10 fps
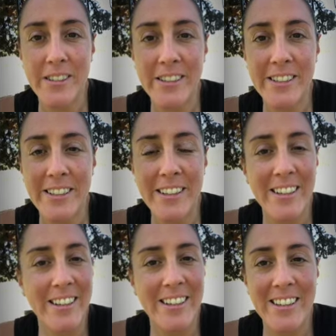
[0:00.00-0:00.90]
And
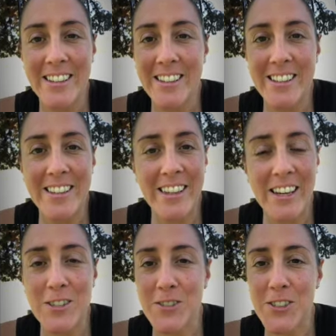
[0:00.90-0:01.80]

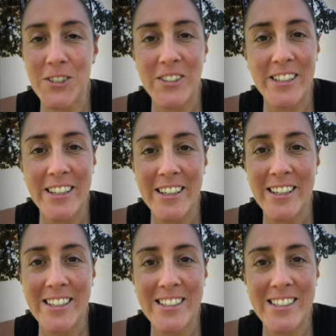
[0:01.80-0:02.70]
thanks for tuning
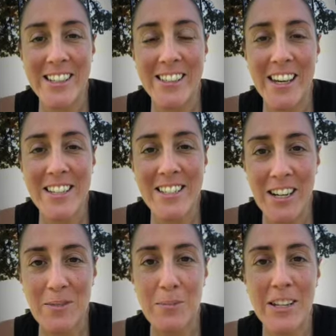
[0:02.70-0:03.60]
in. Until next
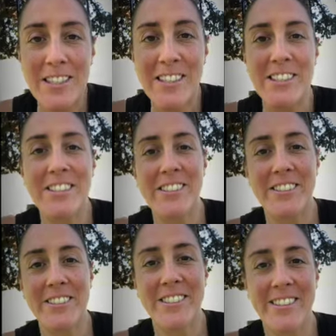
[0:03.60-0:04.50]
time, blessings to
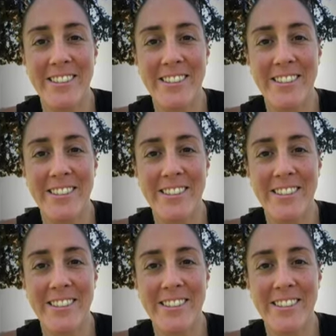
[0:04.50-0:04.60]
you.